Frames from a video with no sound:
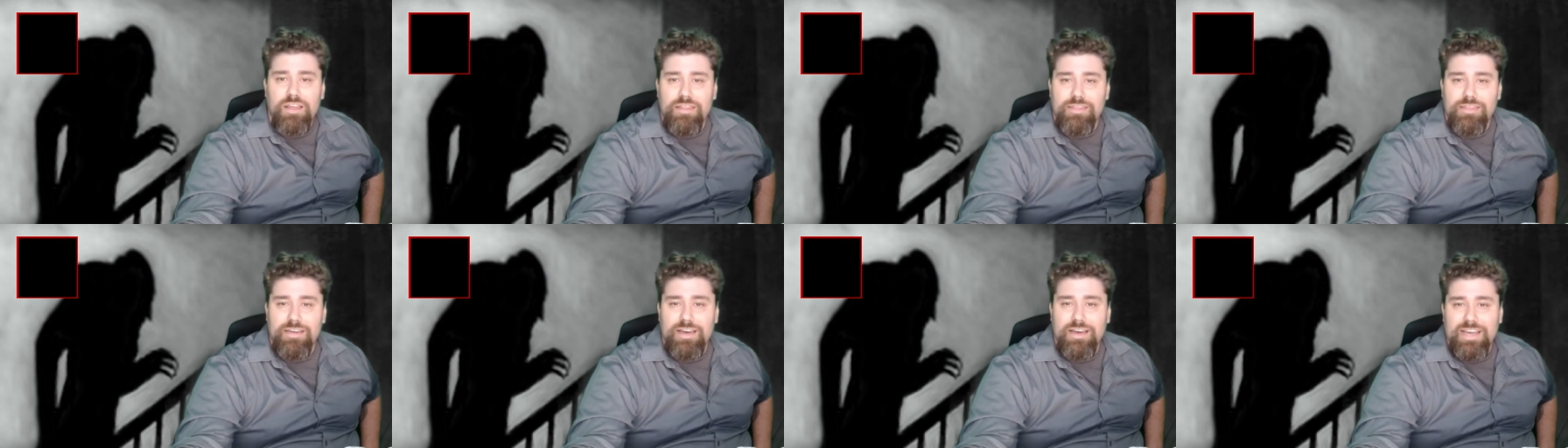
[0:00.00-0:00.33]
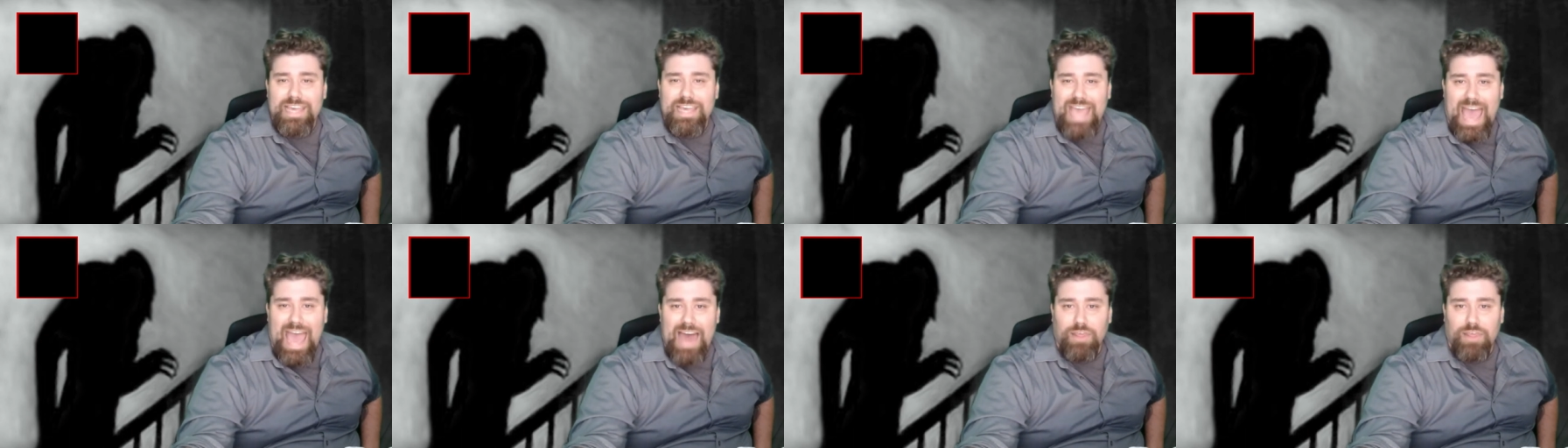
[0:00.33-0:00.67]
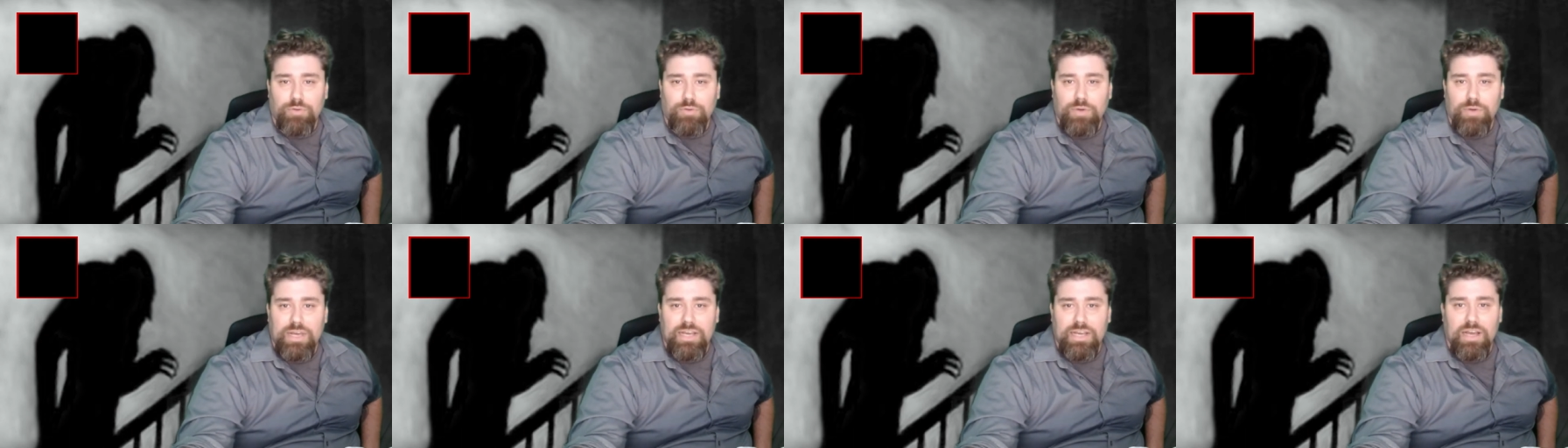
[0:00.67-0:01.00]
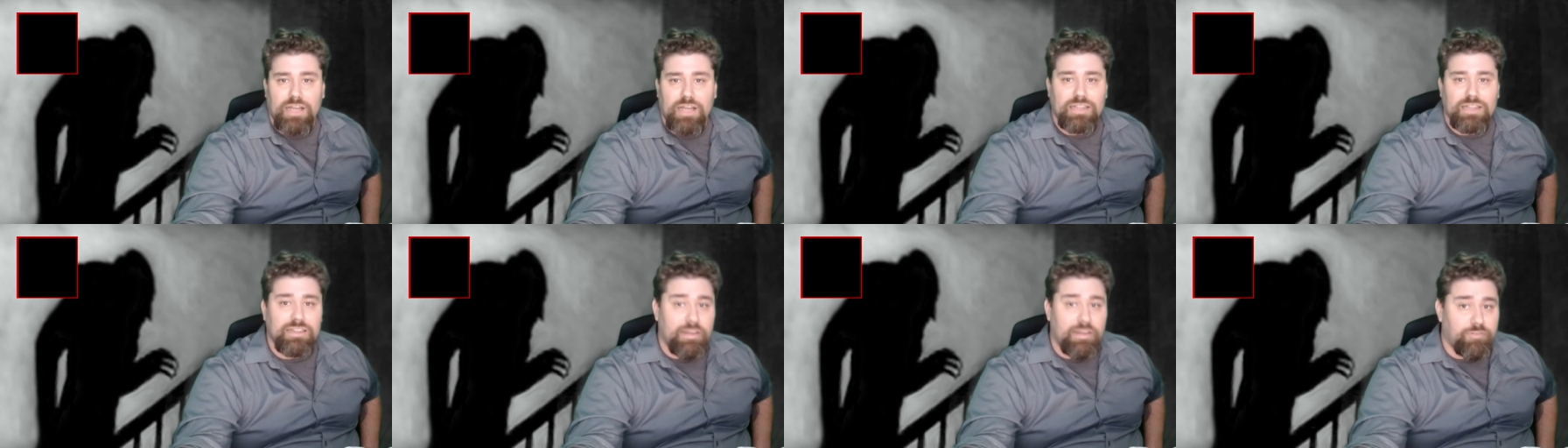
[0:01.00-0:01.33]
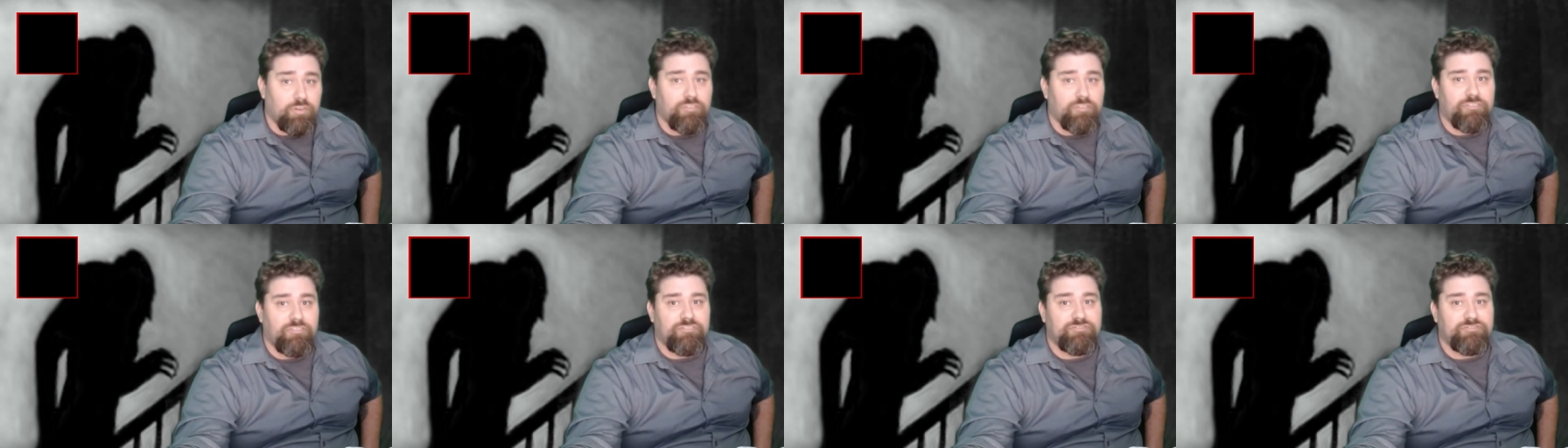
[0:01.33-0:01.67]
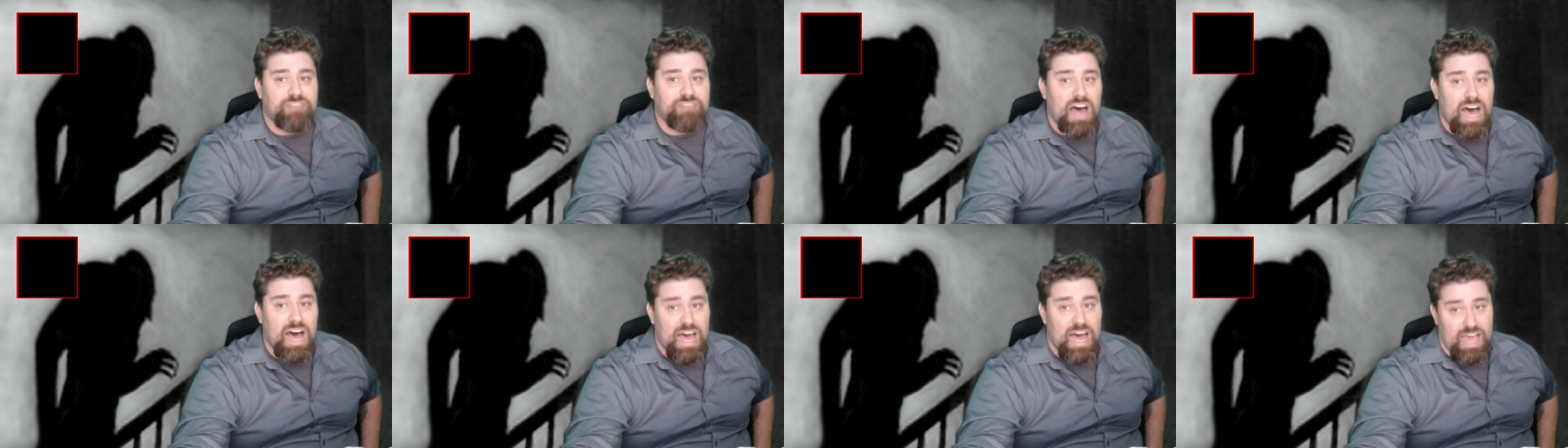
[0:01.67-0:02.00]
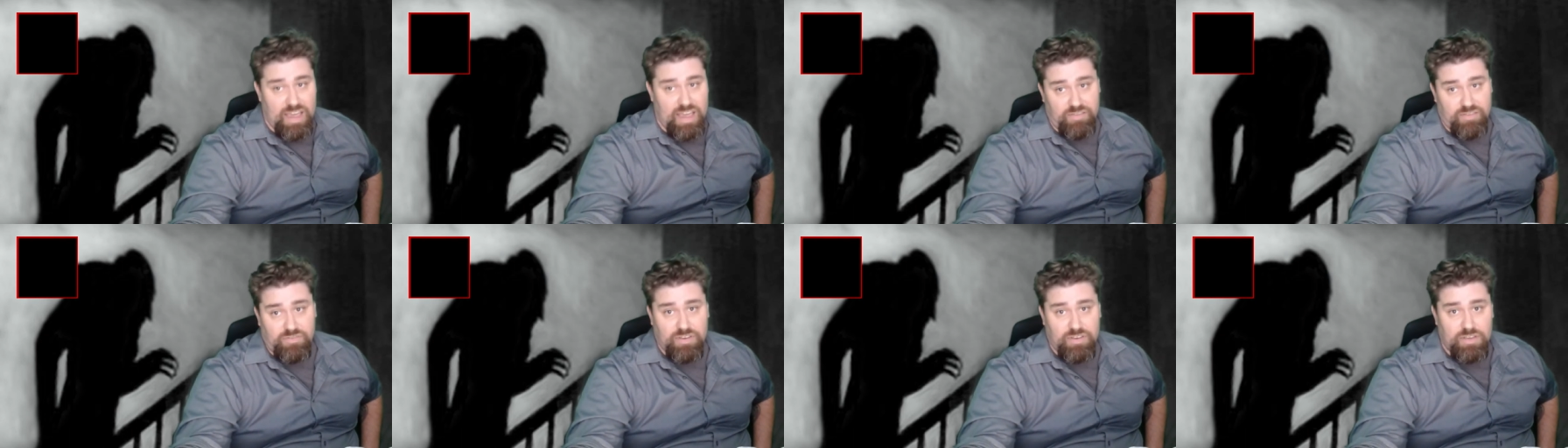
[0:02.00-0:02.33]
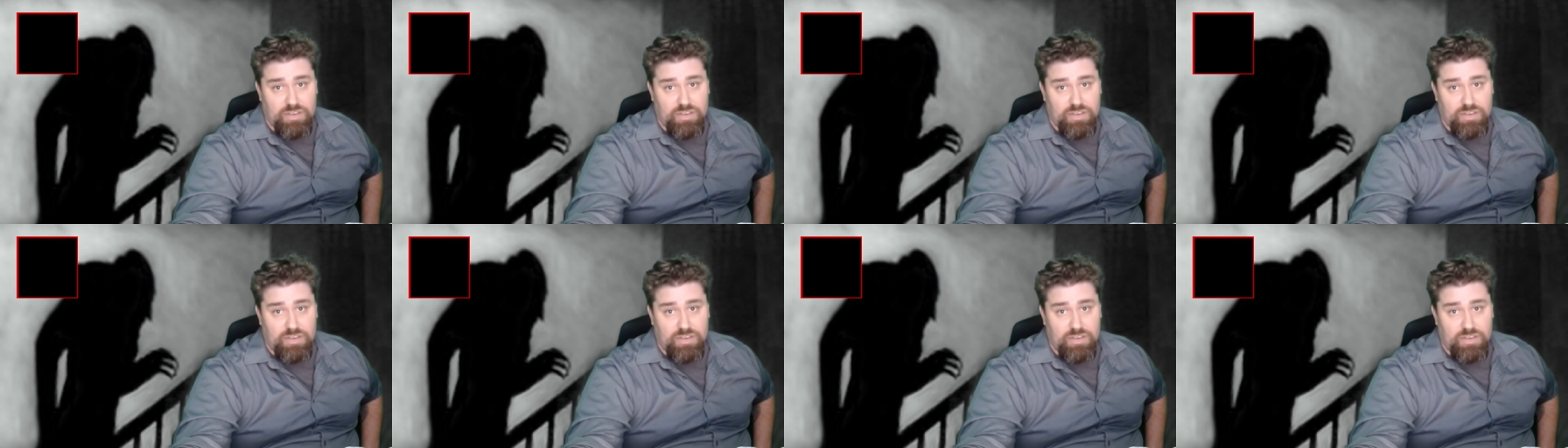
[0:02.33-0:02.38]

the Gathering, a level 5